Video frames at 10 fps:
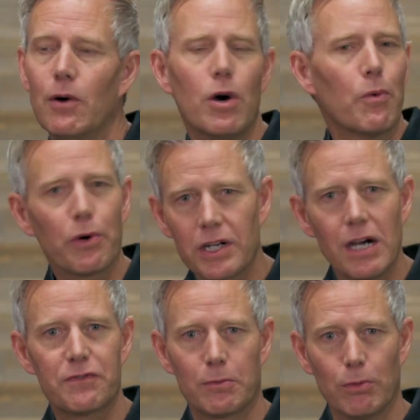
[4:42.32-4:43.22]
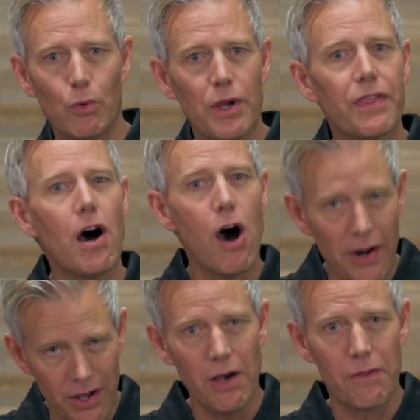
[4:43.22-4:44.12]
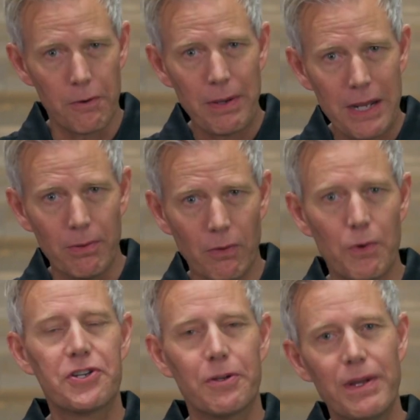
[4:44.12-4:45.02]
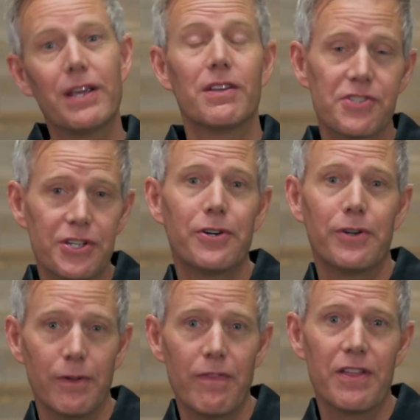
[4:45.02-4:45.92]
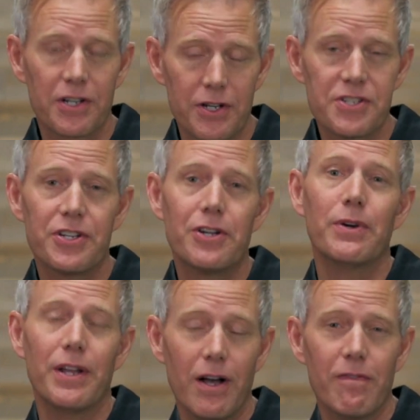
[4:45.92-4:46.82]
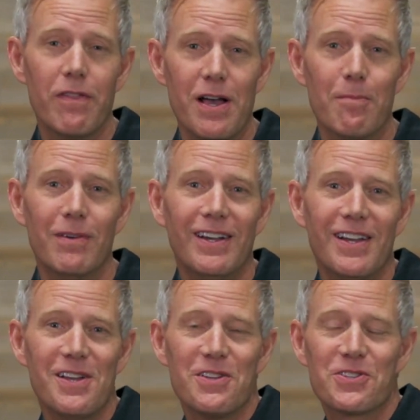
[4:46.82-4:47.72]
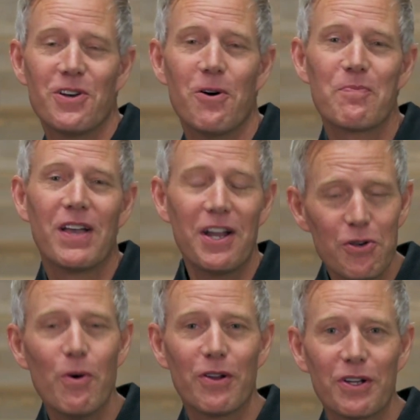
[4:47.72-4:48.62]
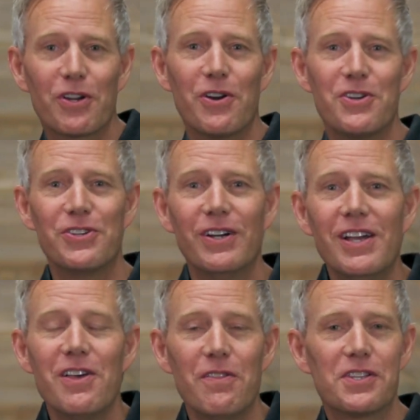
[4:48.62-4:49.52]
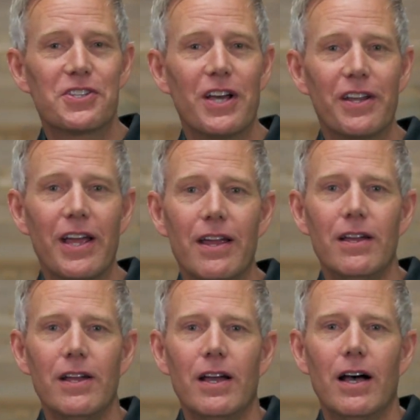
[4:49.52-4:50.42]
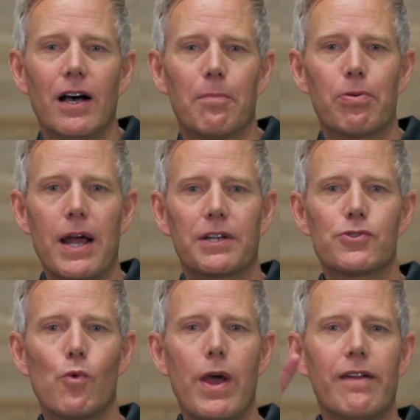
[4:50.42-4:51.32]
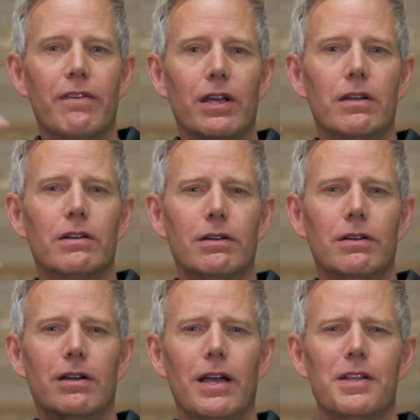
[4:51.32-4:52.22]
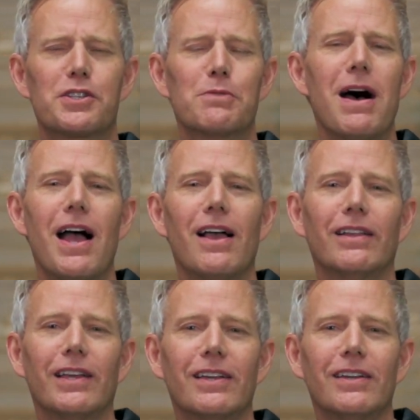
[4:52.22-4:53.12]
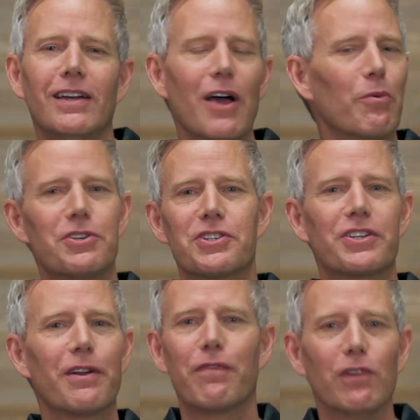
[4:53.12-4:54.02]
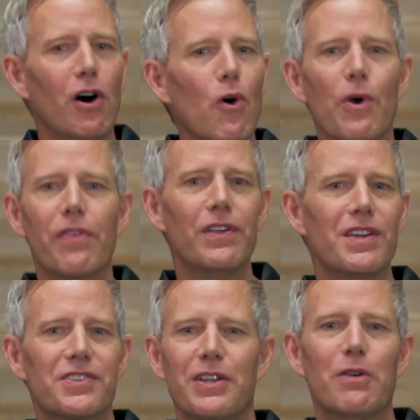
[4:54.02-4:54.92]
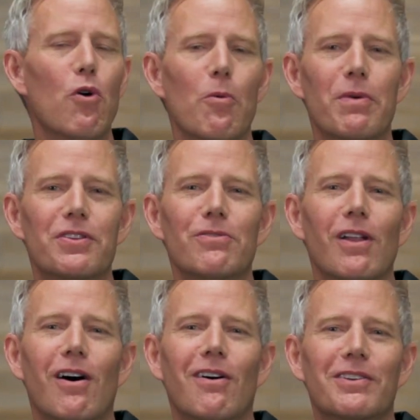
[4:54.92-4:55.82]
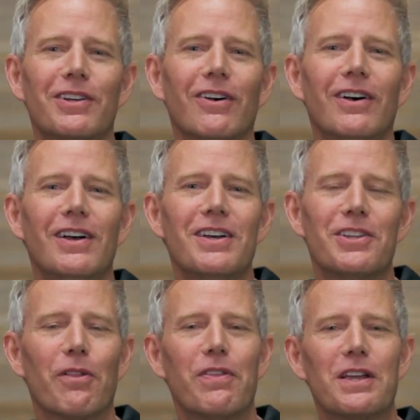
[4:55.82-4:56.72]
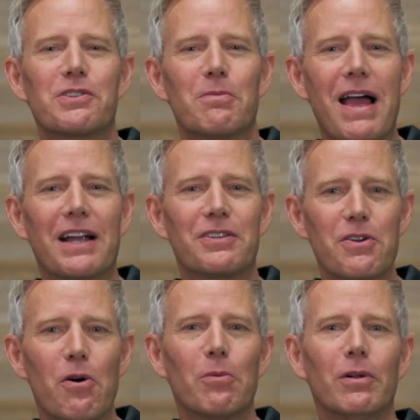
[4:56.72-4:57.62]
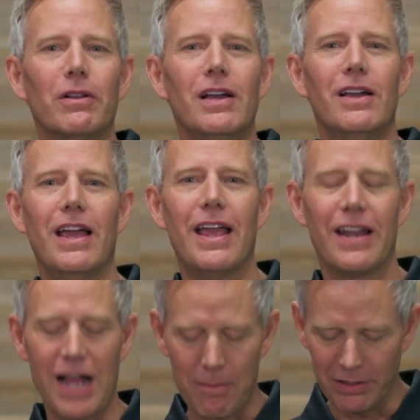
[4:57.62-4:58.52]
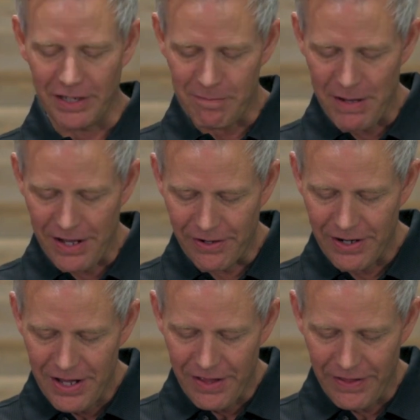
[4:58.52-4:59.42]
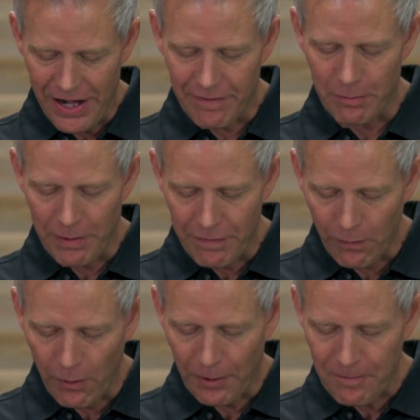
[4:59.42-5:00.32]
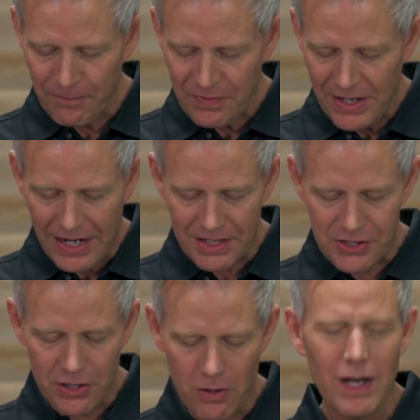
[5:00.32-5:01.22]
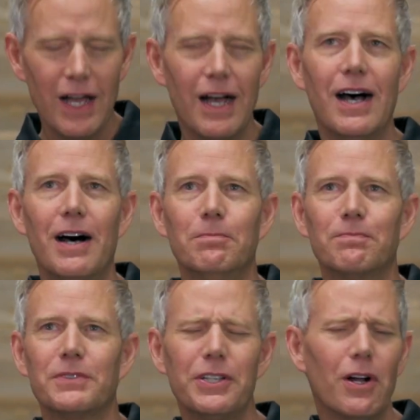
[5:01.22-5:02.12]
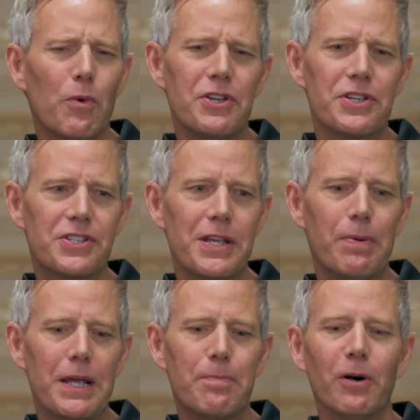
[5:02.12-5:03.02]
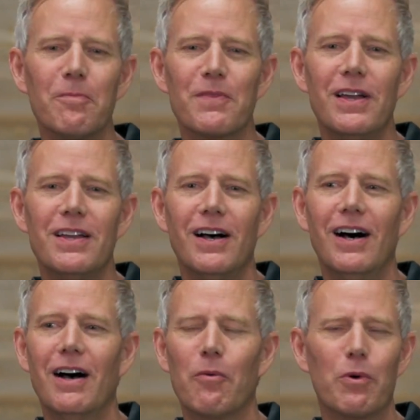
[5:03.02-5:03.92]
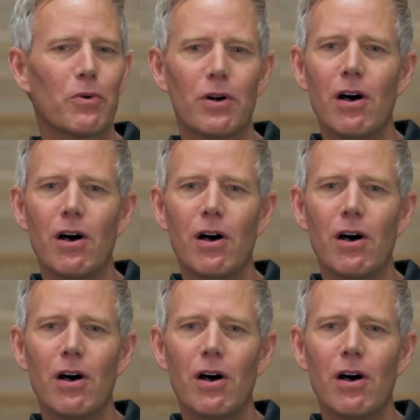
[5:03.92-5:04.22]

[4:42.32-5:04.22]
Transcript: what we're comfortable with on other people. We should be considerate of them. So I do want to encourage you this Sunday, practice waving and smiling, and we're just going to flow with this, and it won't be too long till till things are back to normal, and I believe better than ever before. And so, you know, when you see people, we're